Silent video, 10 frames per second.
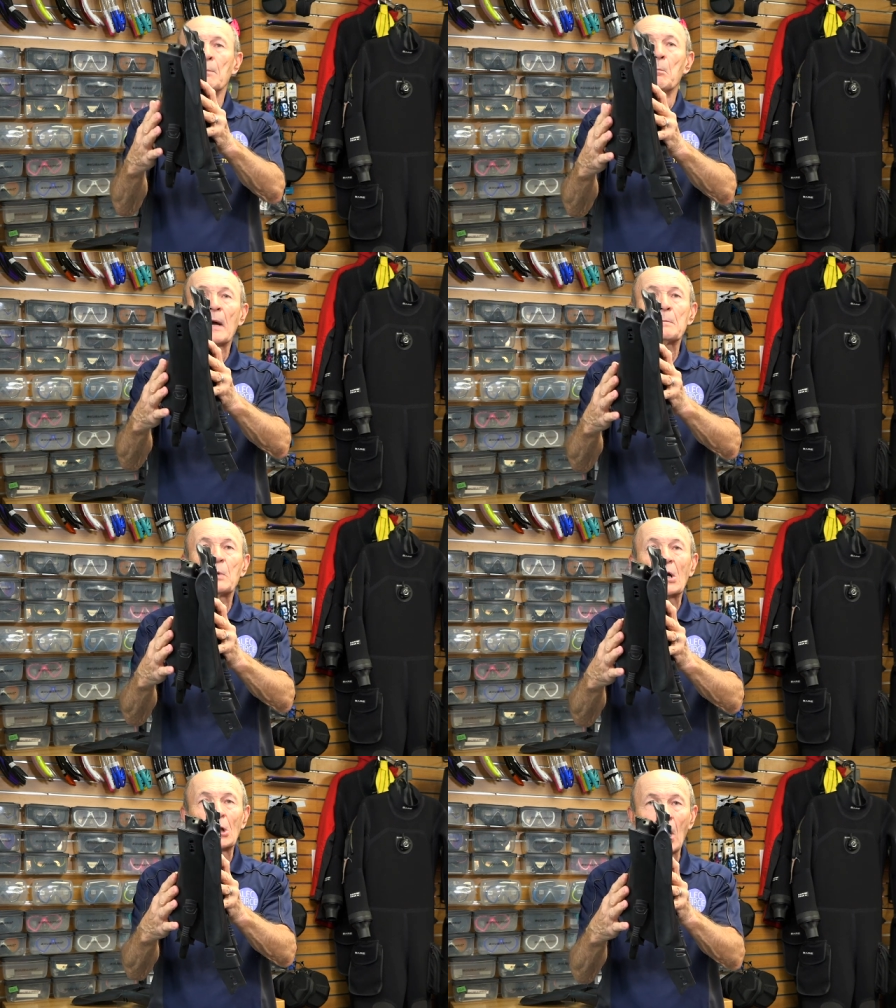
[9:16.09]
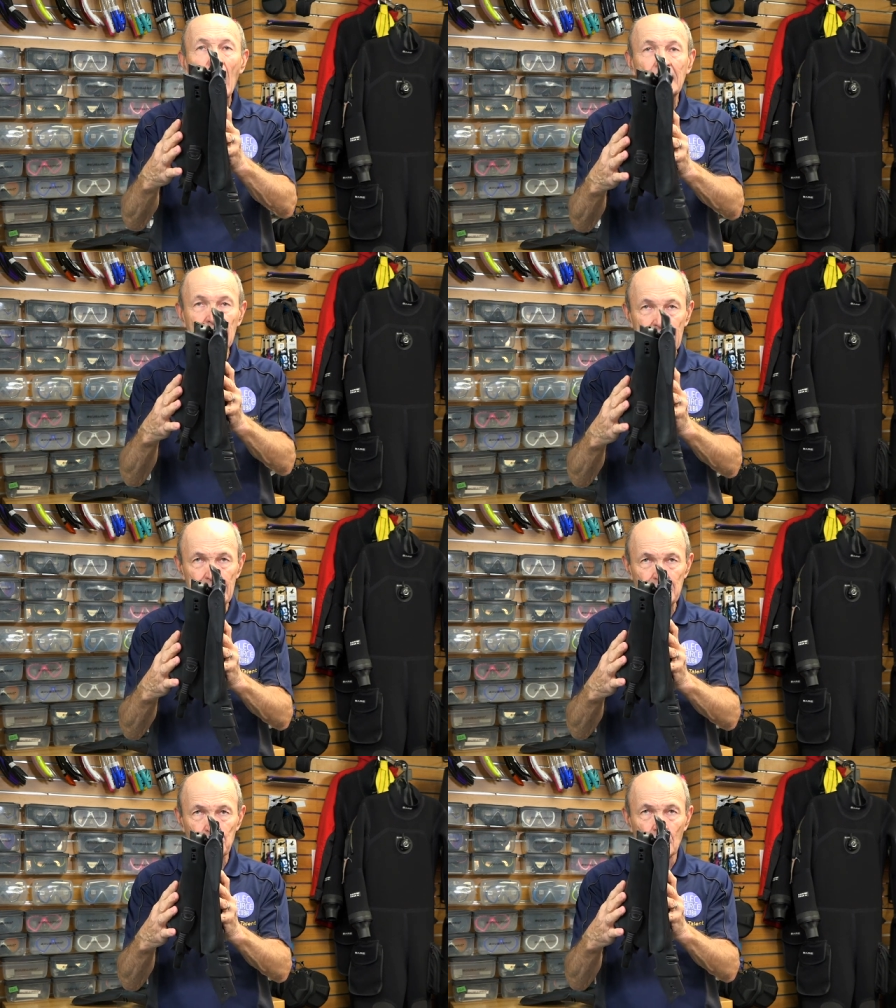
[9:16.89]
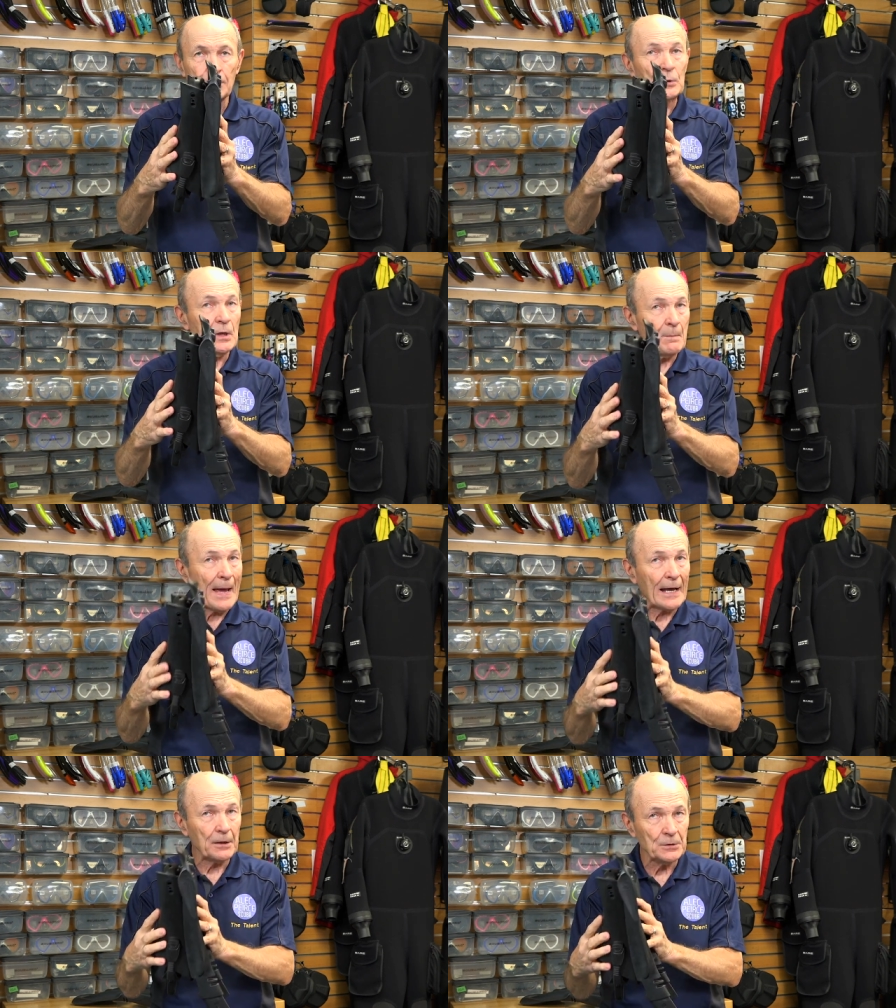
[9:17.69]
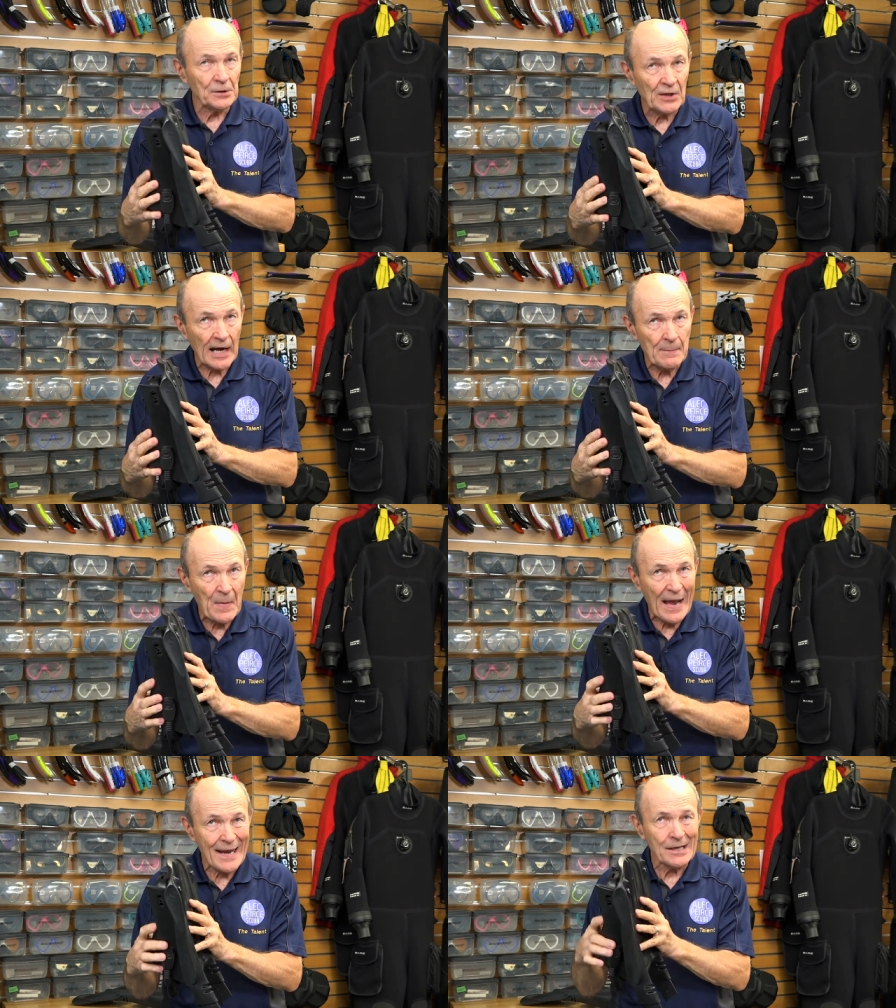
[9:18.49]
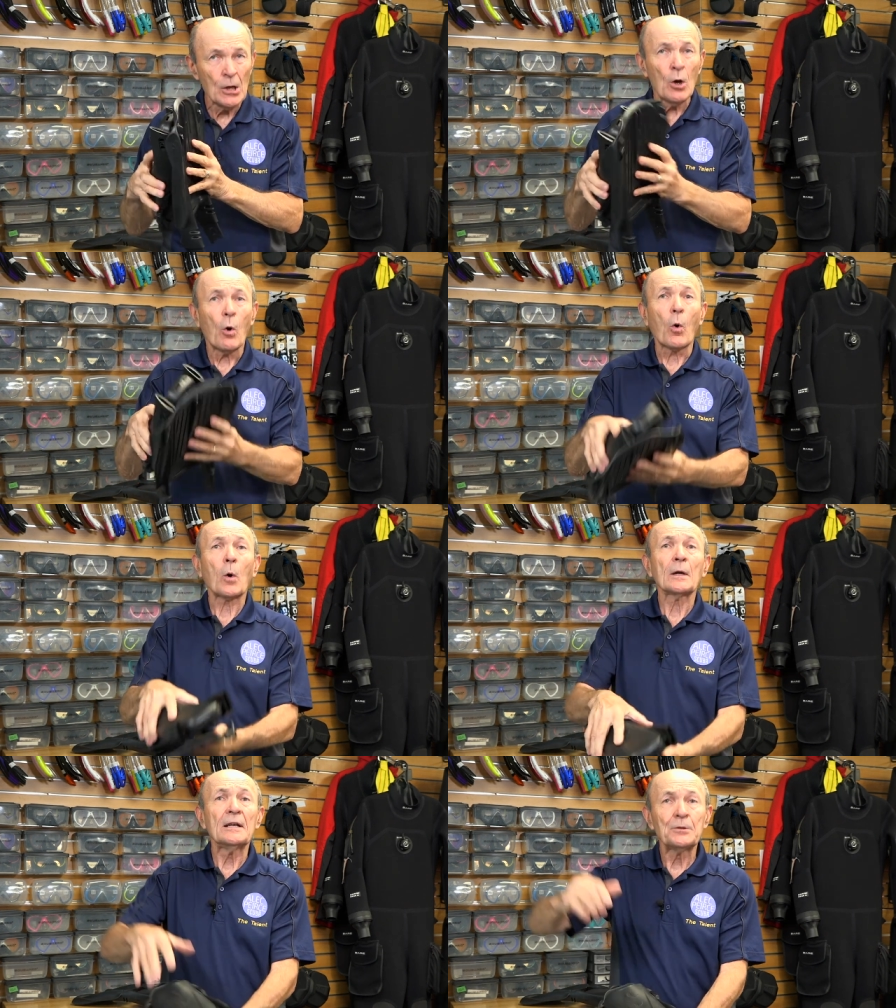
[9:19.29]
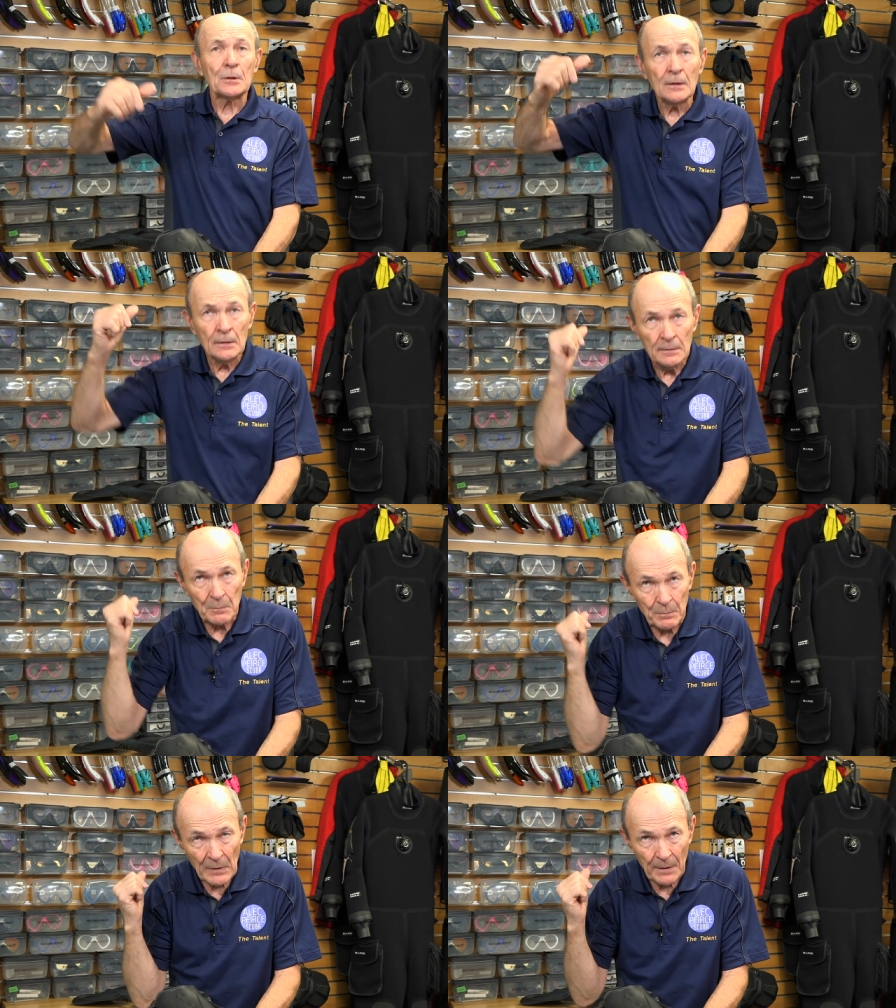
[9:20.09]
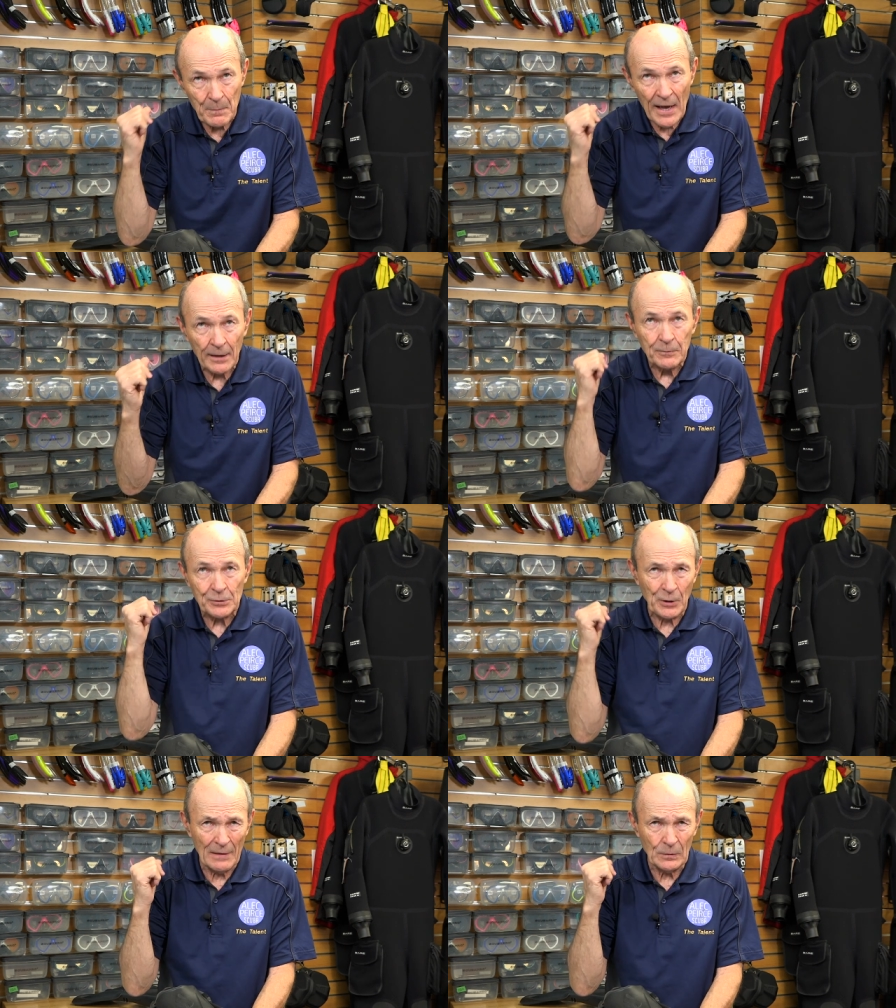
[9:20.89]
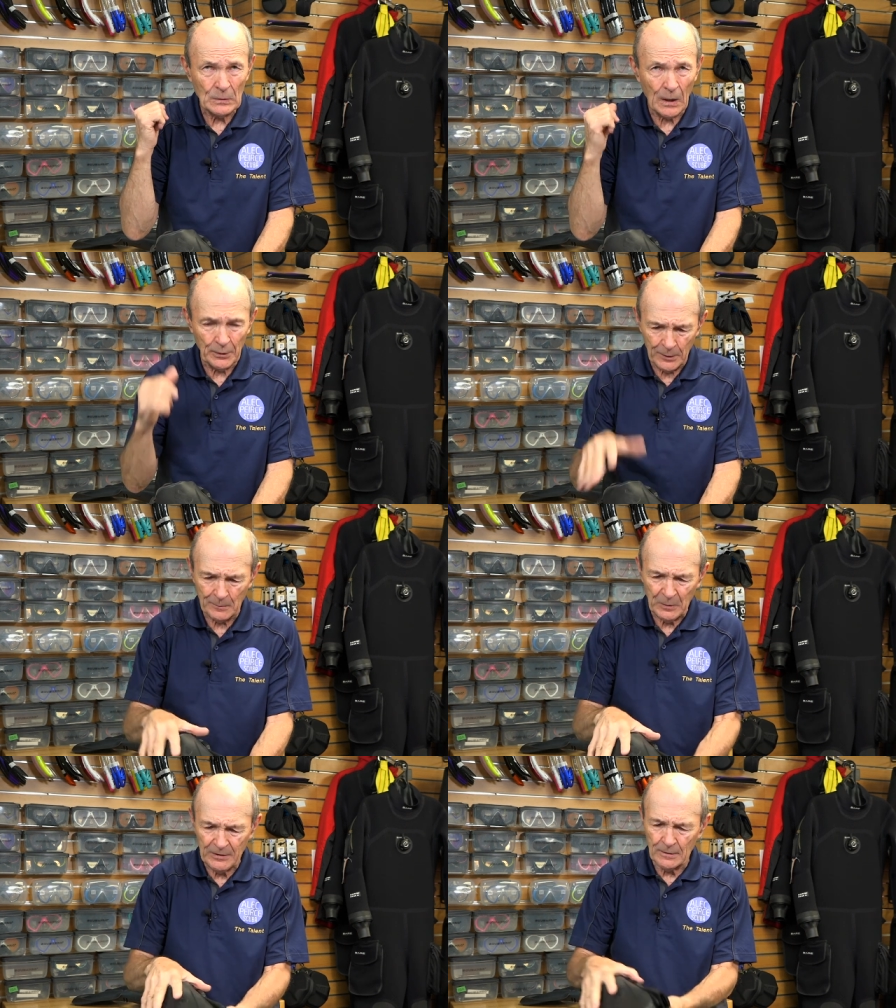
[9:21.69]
might be a lot easier if you pack in your dive bag or in your bag for travel on an airplane.